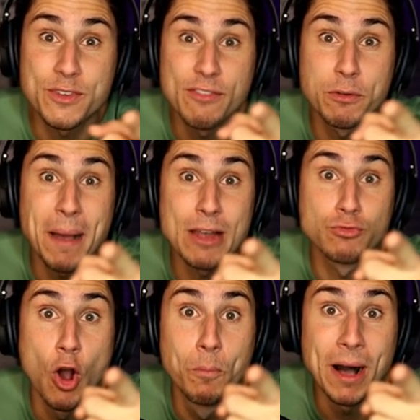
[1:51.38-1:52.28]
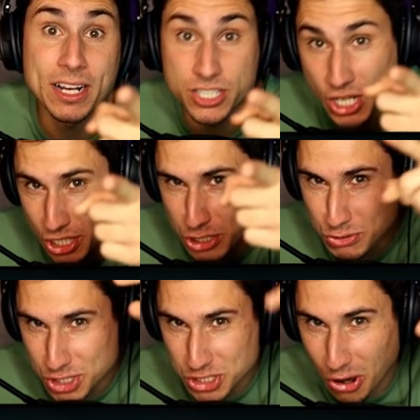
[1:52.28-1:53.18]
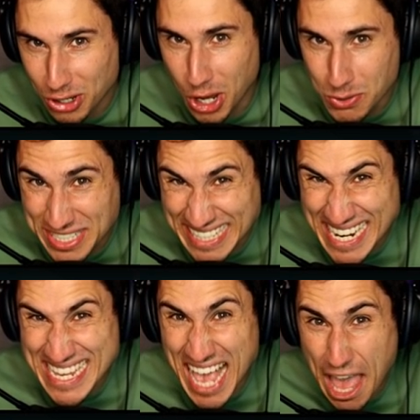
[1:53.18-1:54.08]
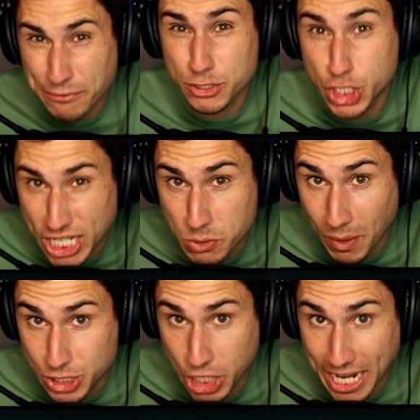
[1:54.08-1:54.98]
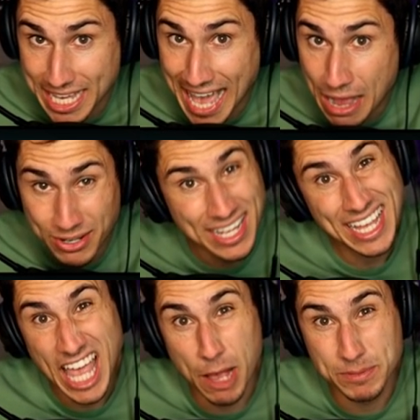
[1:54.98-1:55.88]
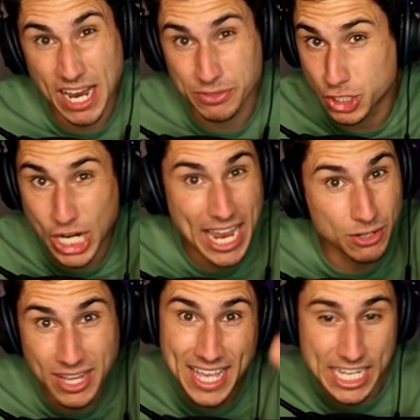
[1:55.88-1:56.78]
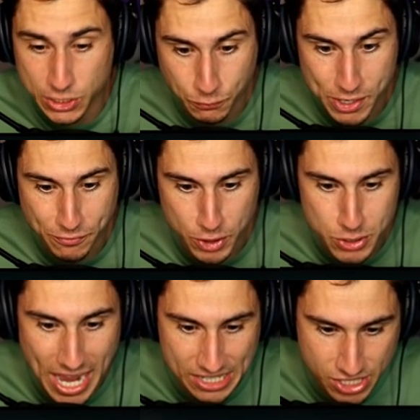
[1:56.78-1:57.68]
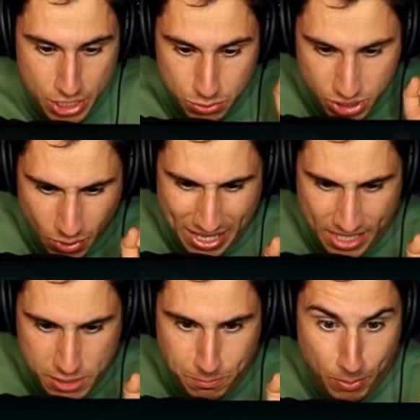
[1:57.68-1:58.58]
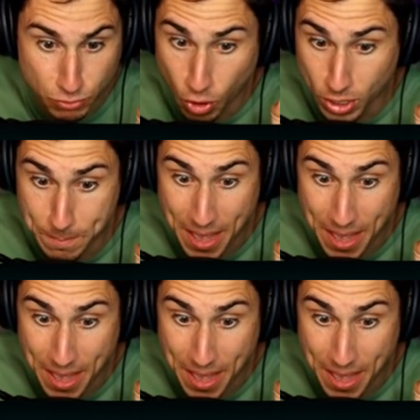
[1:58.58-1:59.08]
if you ever buy Robux, use star code TFG when checking out. Helps out the channel. It's free for you guys to use. Okay, let's roll a